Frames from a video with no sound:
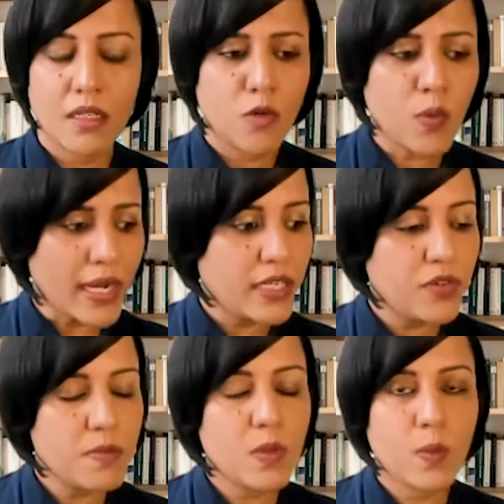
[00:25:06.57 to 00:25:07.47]
right
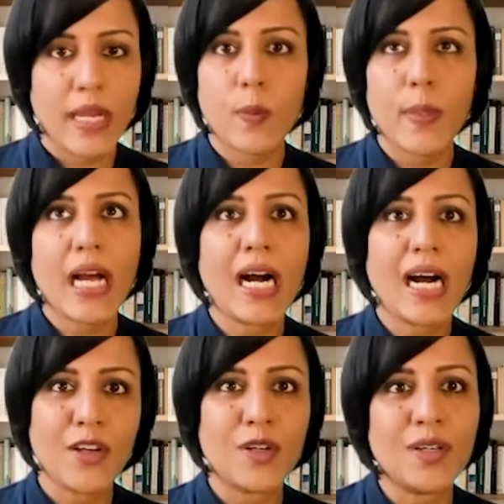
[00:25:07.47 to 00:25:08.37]
from the way we
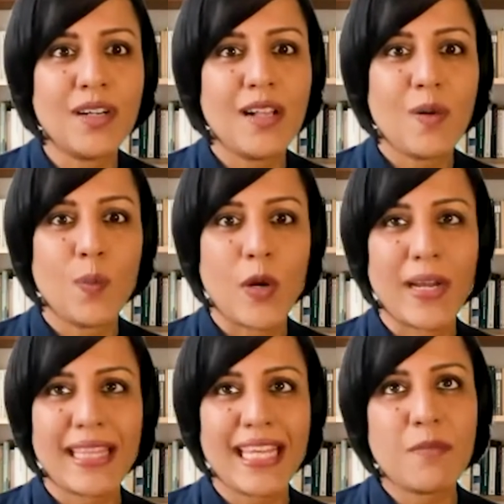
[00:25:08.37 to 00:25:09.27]
hire, where
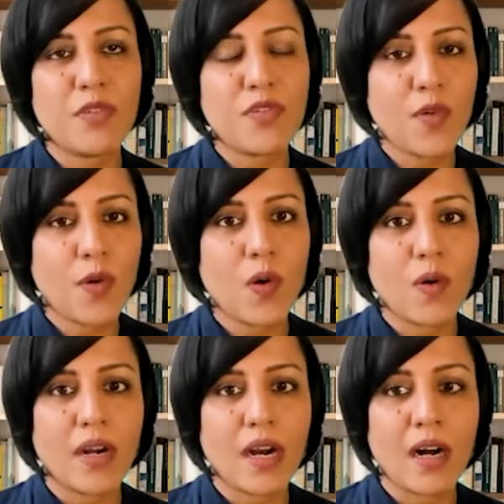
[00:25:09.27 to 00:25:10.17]
I think
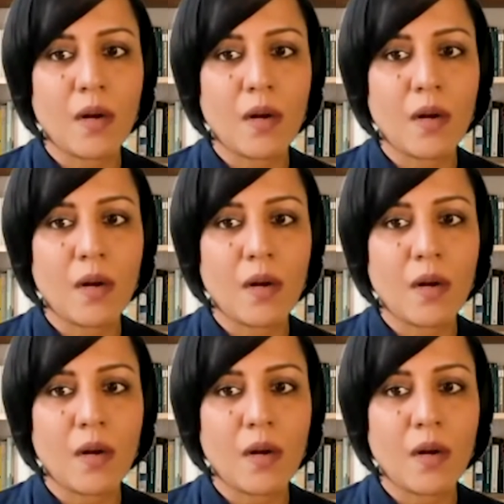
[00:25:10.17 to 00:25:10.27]
before,